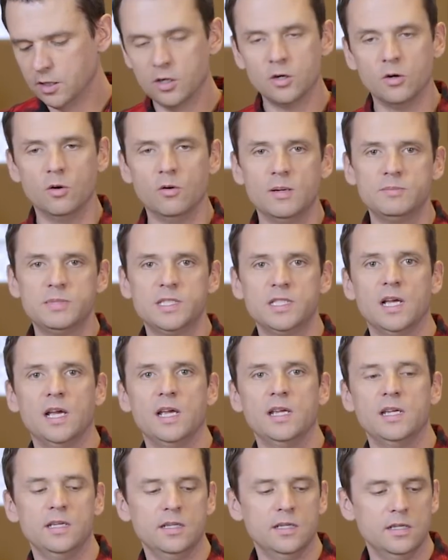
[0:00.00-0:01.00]
to a
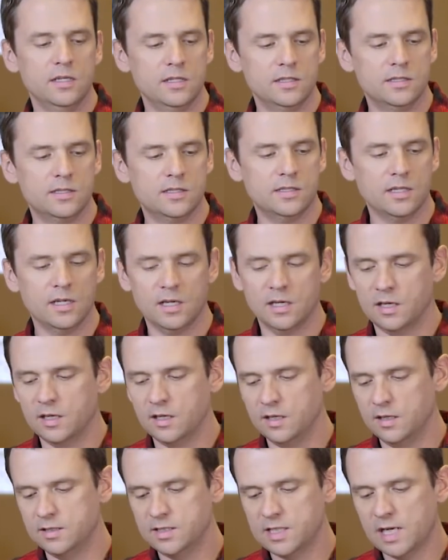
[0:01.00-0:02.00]
website. It's
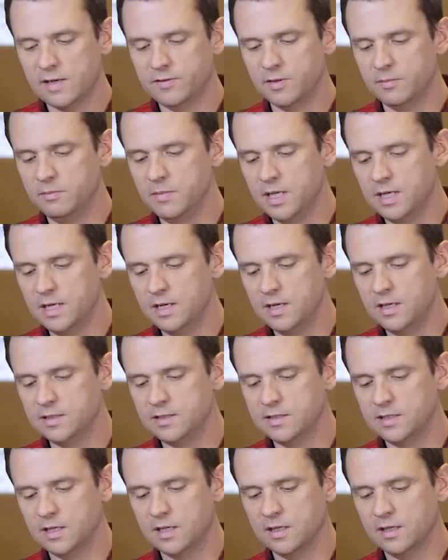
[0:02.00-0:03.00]
after
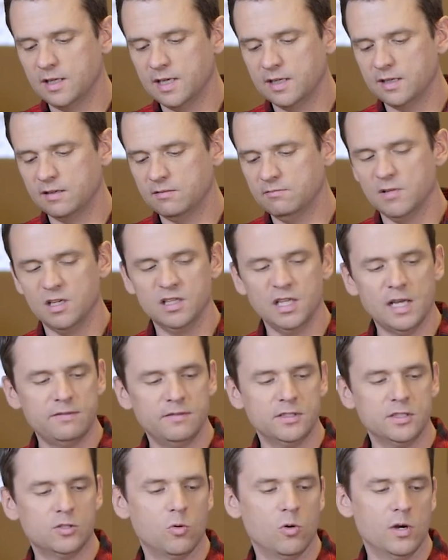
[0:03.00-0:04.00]
like
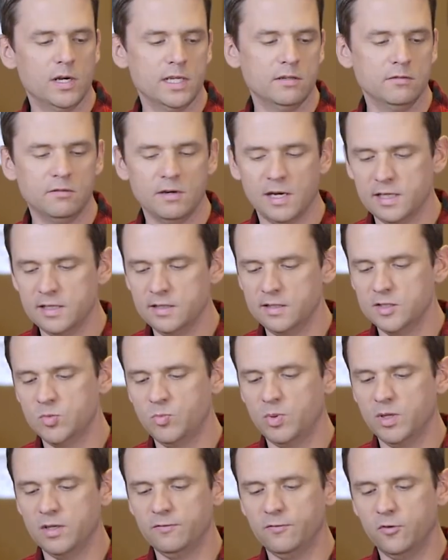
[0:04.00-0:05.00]
11:20, right? You
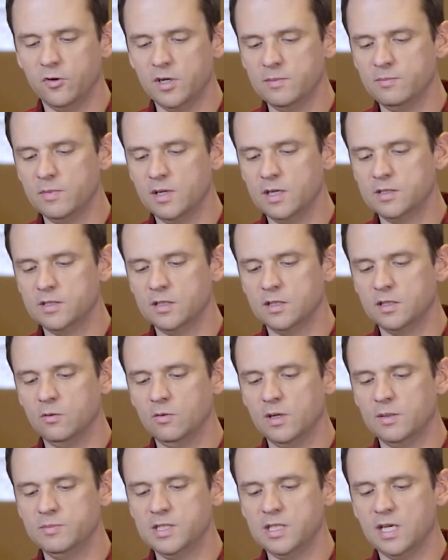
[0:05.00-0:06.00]
spend 40 minutes on the
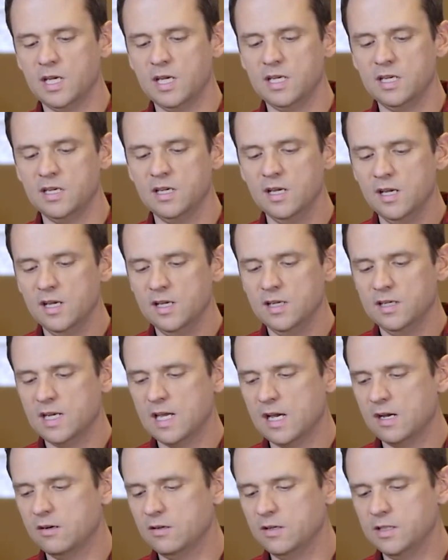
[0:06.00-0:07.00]
website.
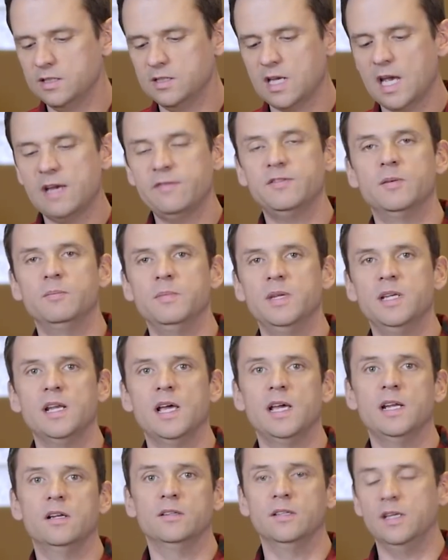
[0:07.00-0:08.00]
Now it's after
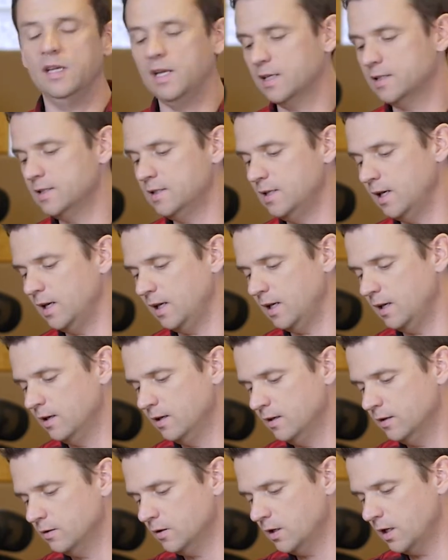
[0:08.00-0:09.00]
midnight on the next day.
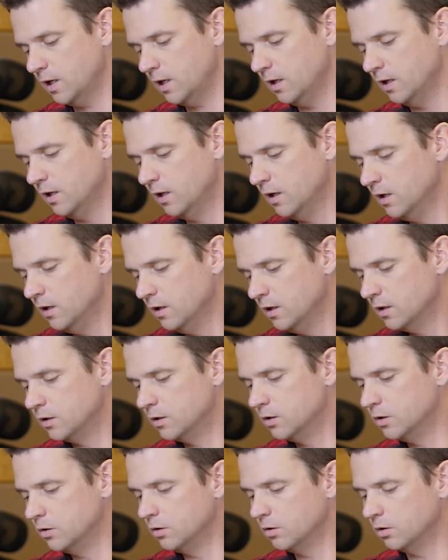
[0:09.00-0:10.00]
Okay,
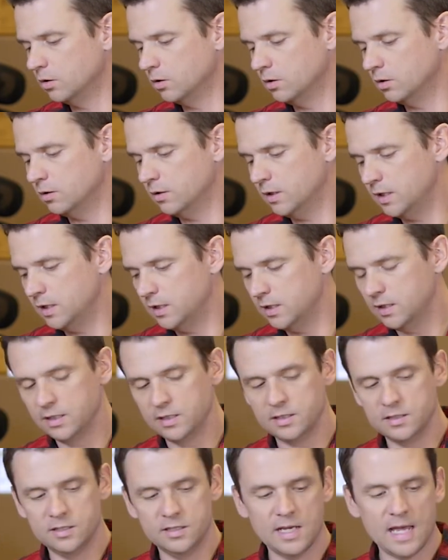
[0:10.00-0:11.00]
Google
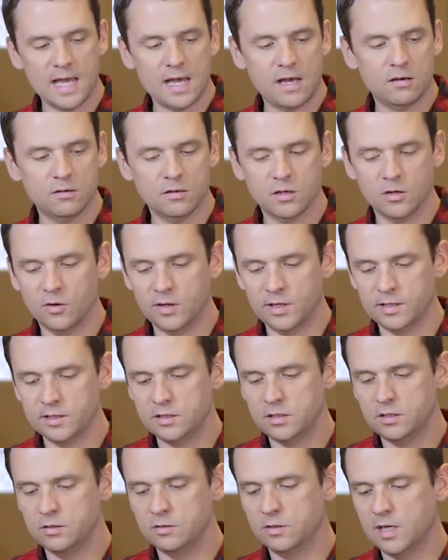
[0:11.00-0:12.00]
is now going
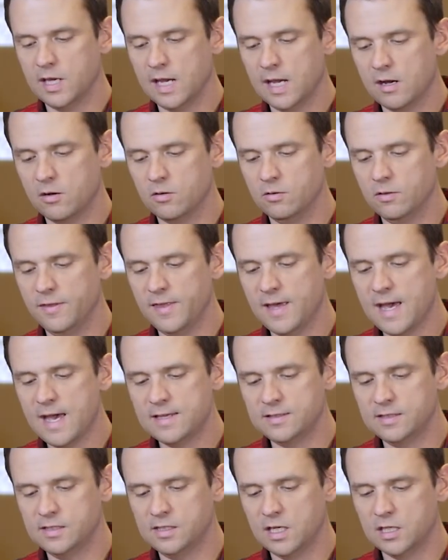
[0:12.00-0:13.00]
to count
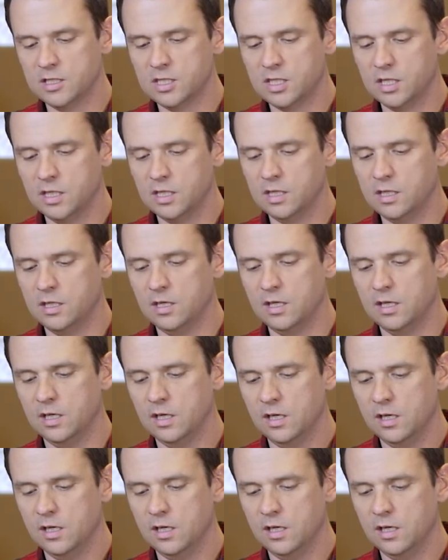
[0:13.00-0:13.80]
that session